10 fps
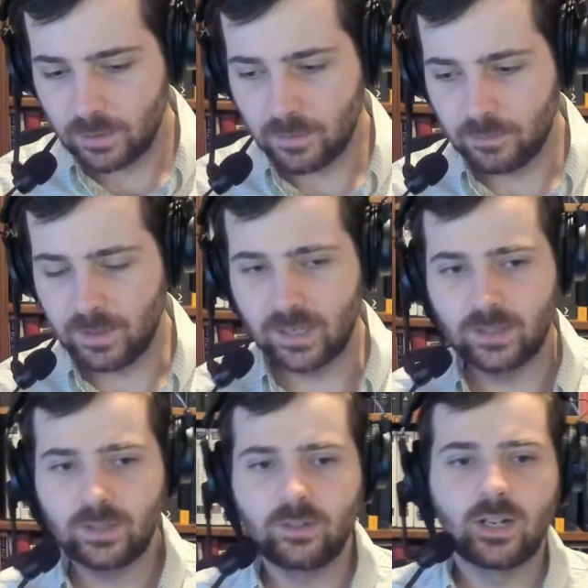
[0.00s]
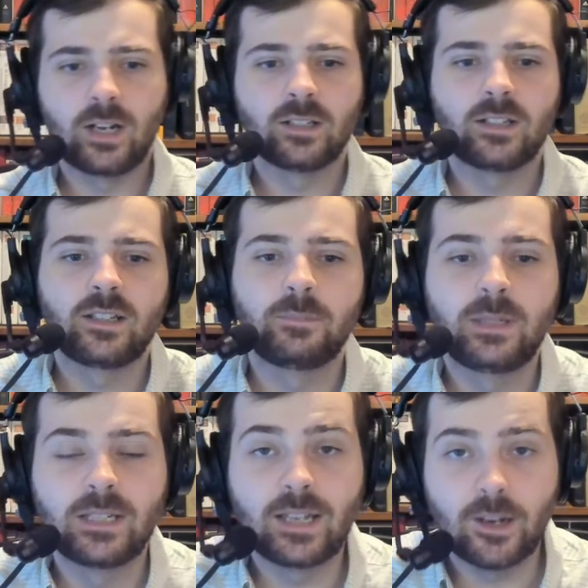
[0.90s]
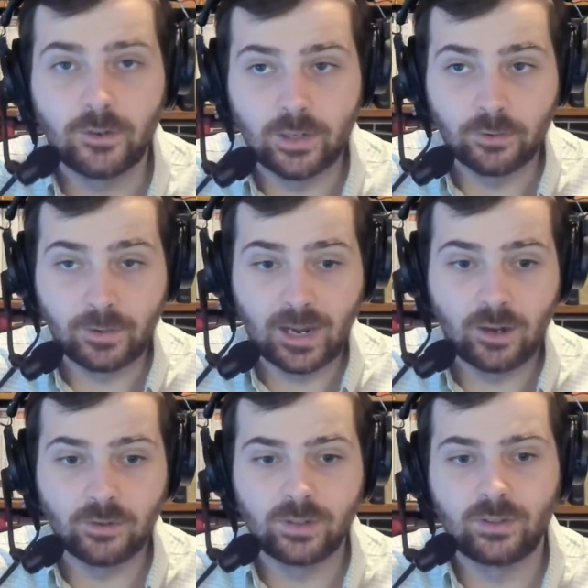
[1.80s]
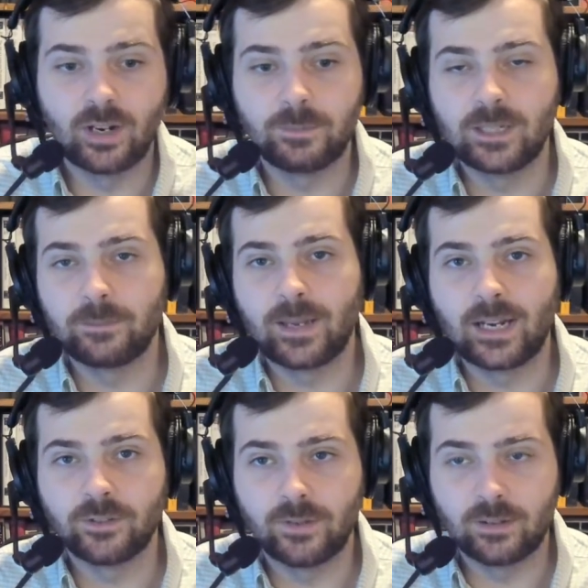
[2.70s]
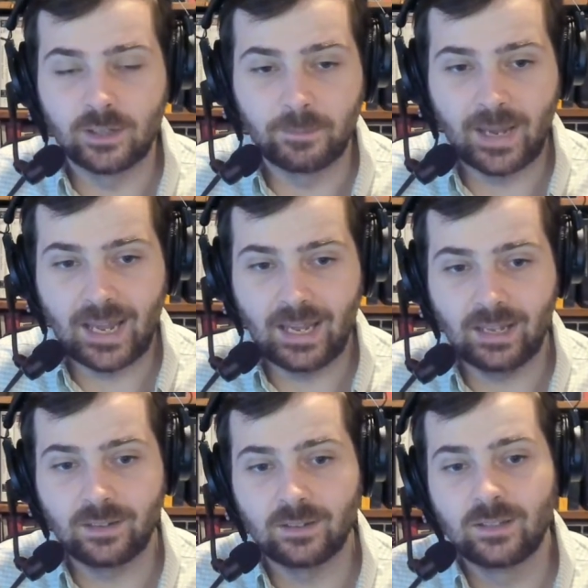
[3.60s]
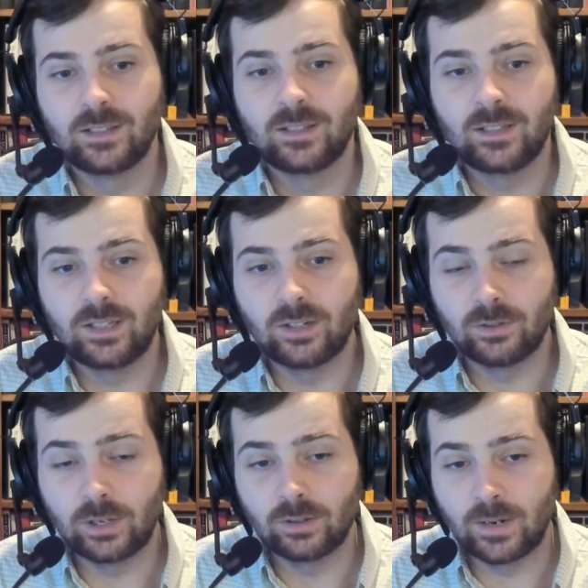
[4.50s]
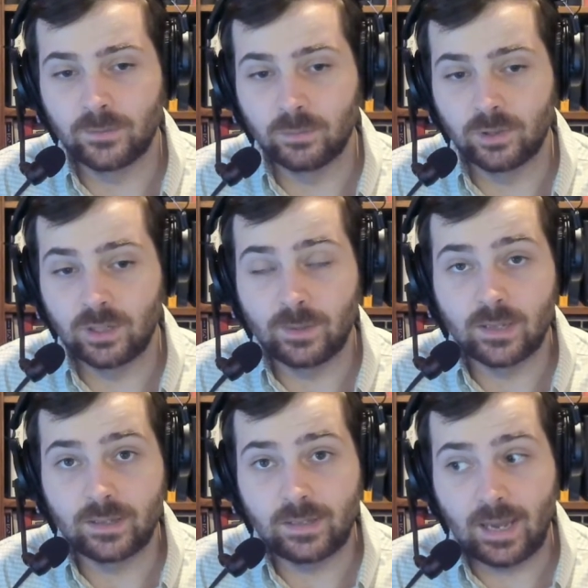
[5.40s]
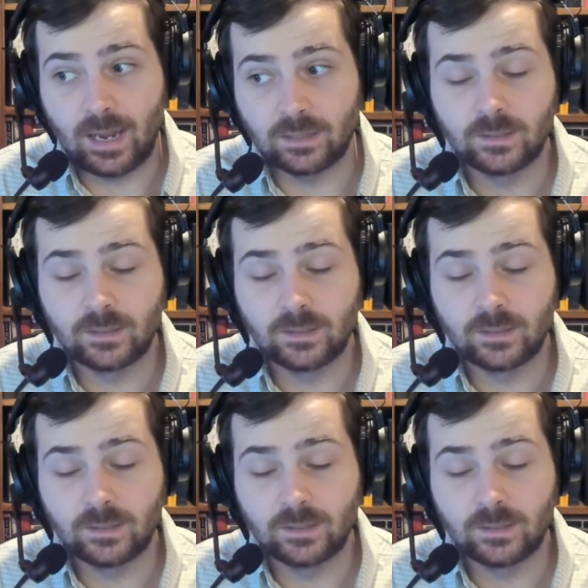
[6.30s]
because they're not being carried around, they're not being banged around in a bag. They don't have to worry about that.